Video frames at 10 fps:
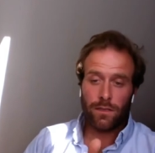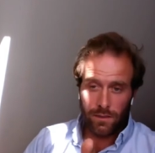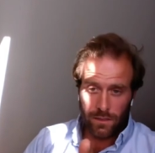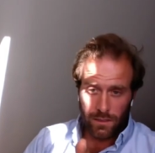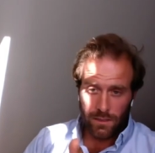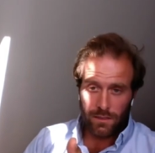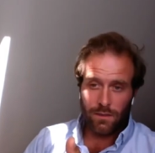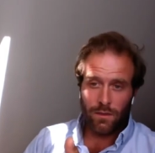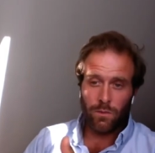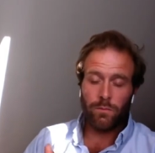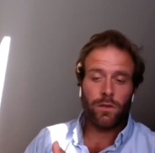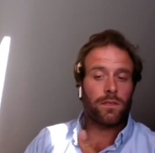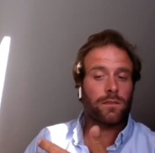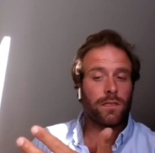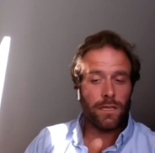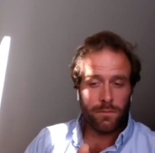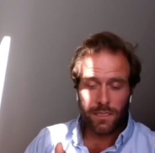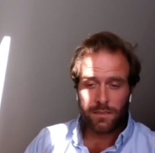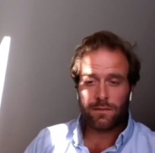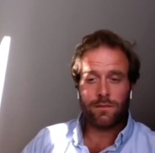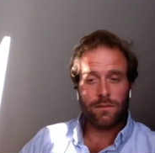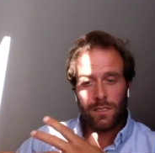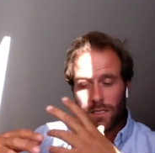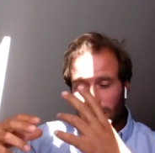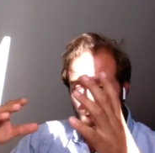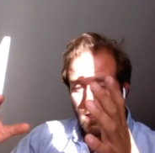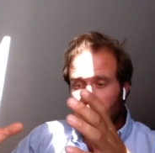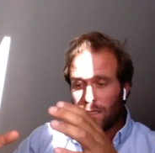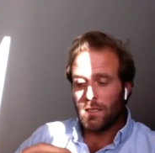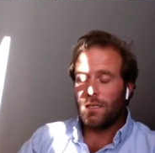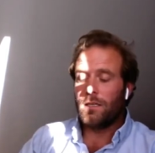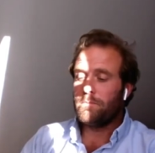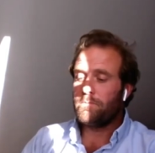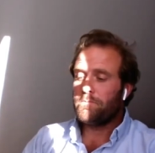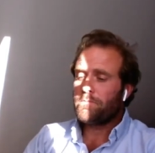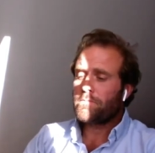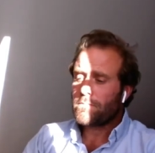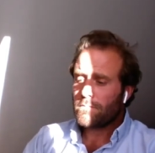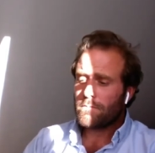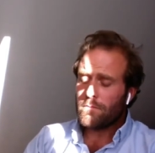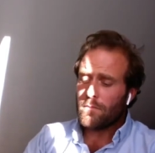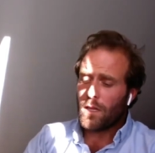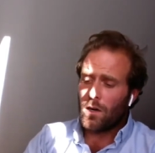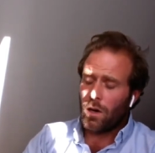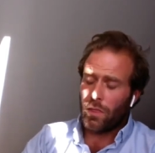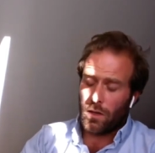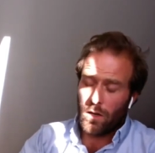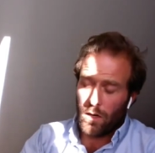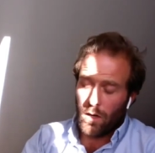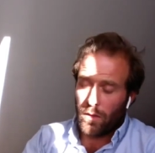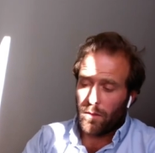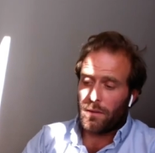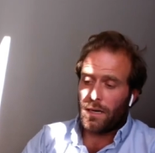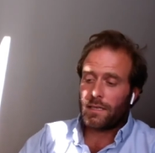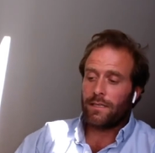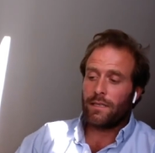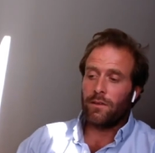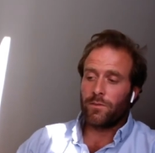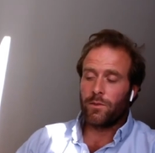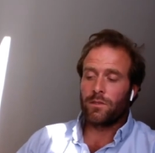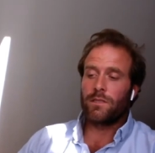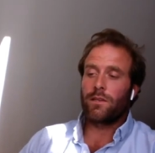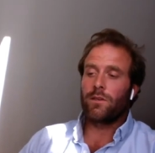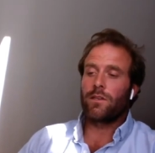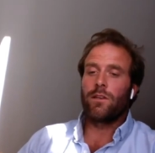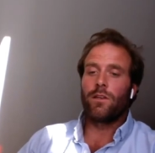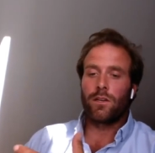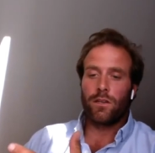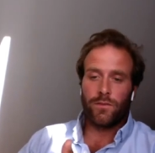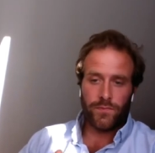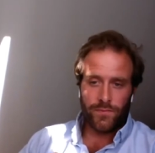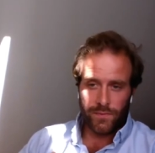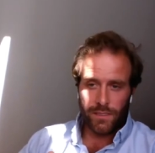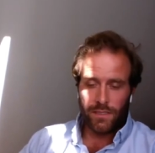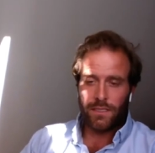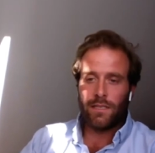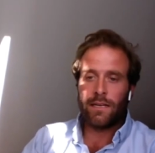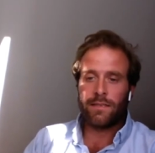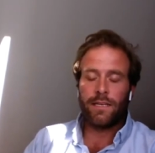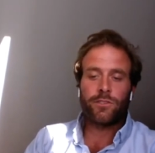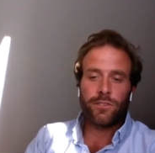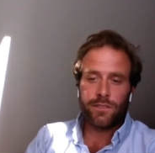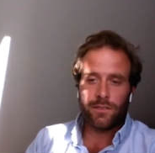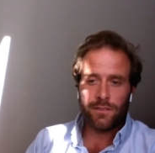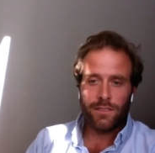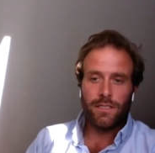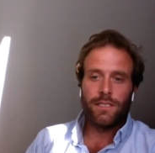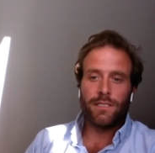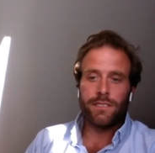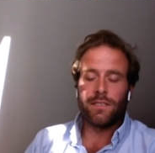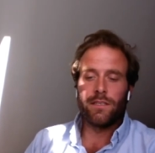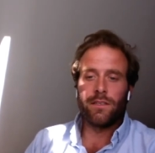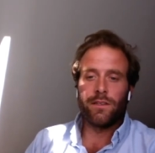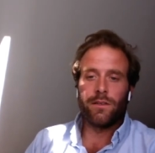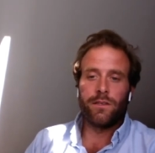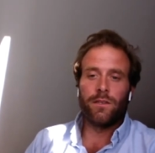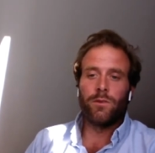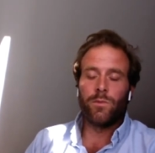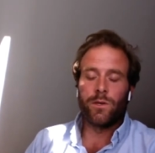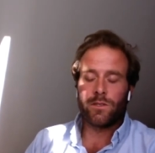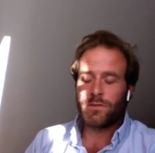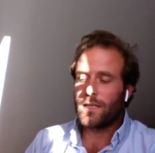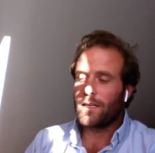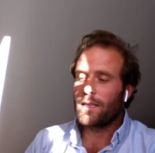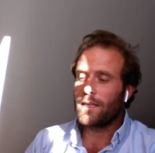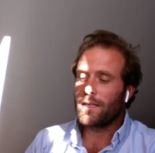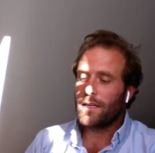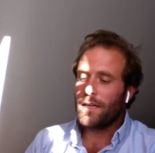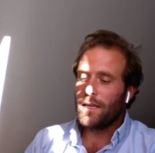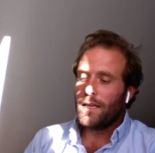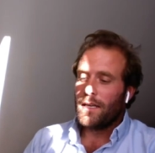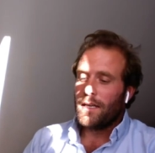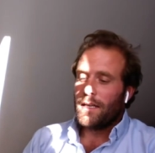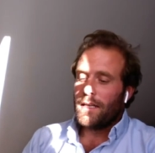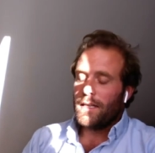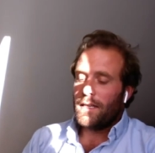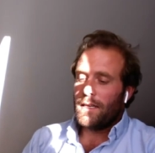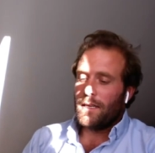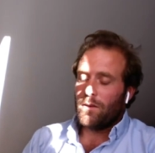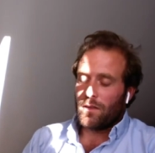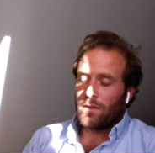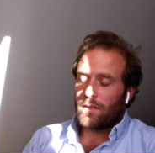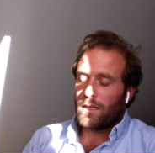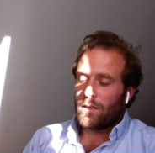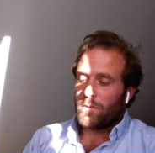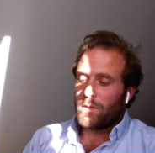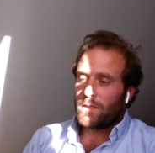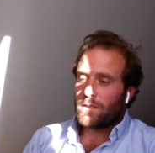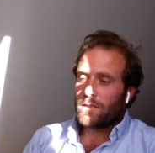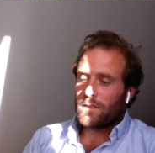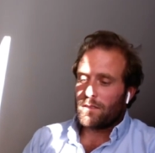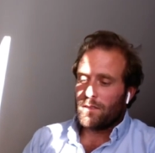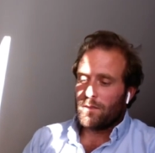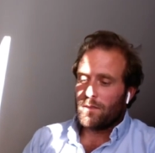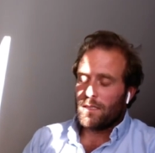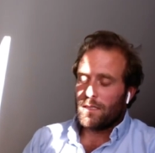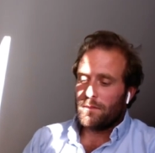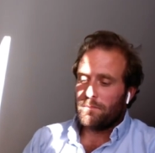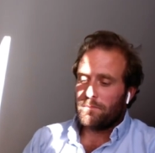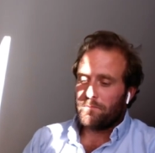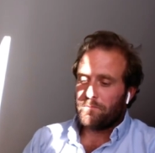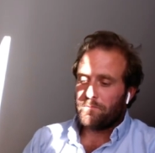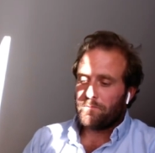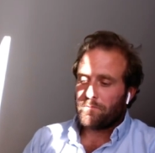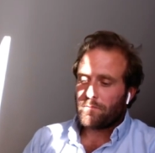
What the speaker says: bring robotic sail marks um, on the market, and of course they got a lot of attention in the world of sailing or in the sailing world. So.